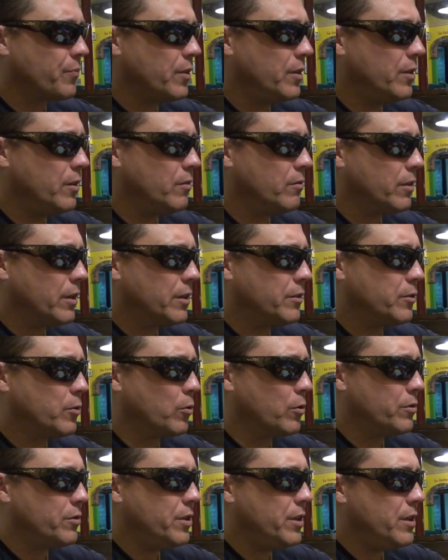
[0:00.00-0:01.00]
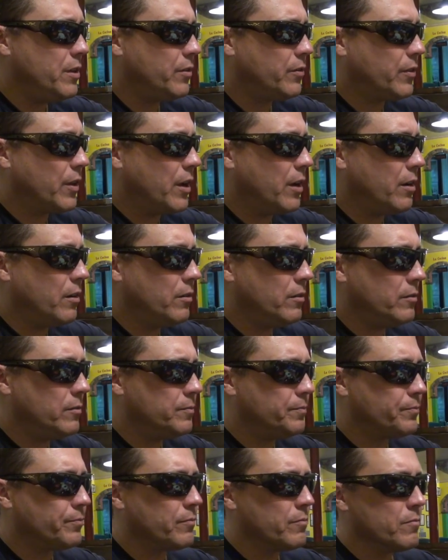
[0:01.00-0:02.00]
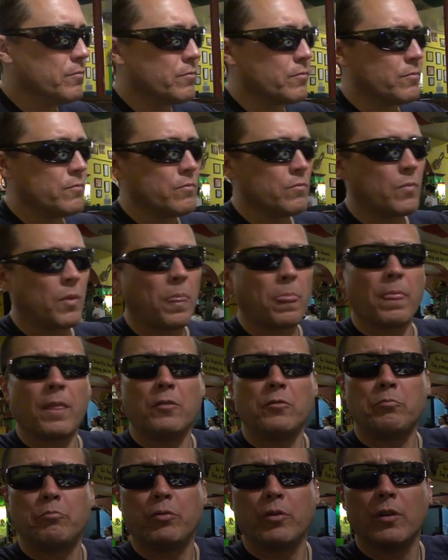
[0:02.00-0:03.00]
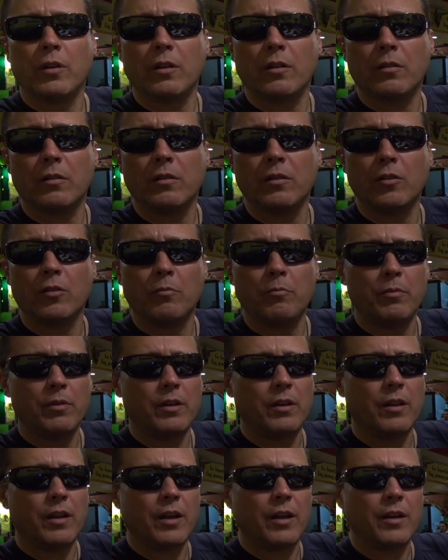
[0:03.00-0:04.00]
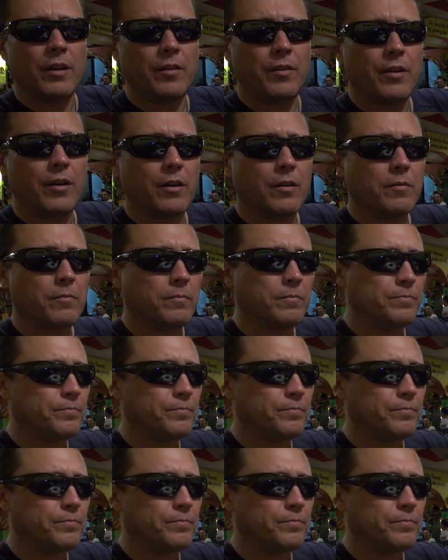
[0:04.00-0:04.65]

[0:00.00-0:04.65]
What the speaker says: you know, like a tortilla style. Put a little bit of that in there.